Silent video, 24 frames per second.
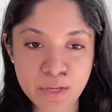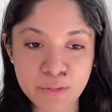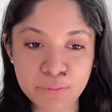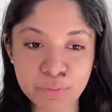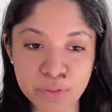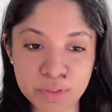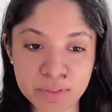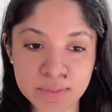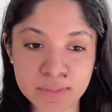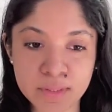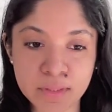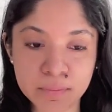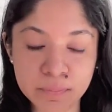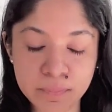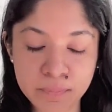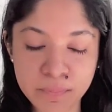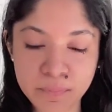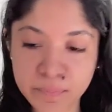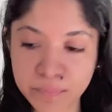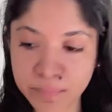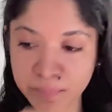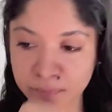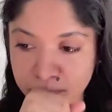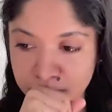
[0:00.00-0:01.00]
For,
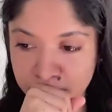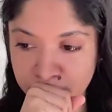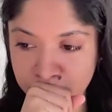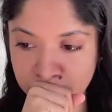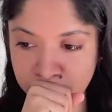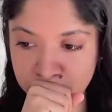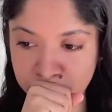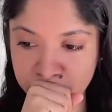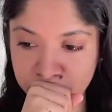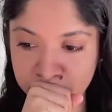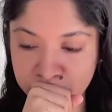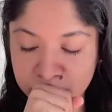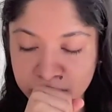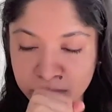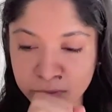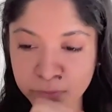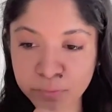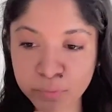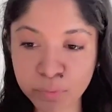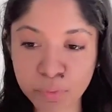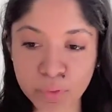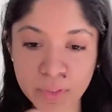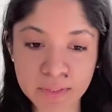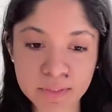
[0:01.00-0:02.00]

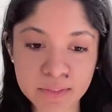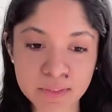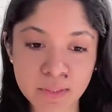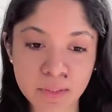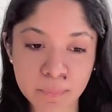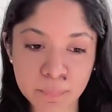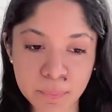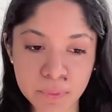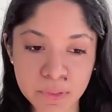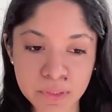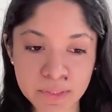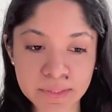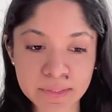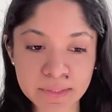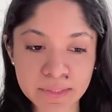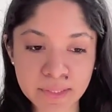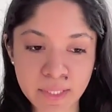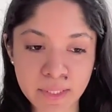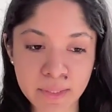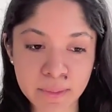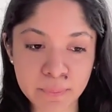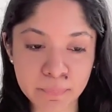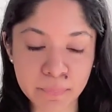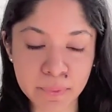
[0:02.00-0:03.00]
for example, it
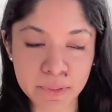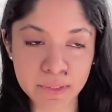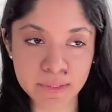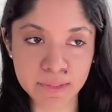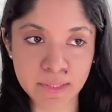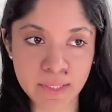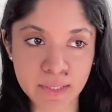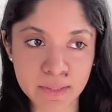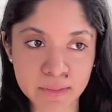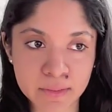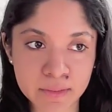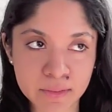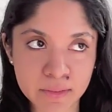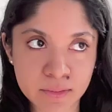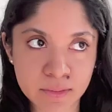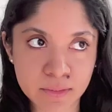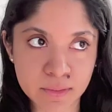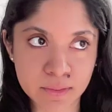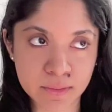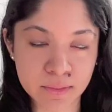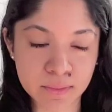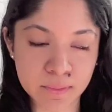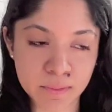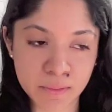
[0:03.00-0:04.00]
can be
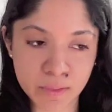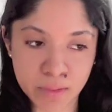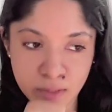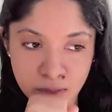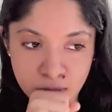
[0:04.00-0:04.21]
that,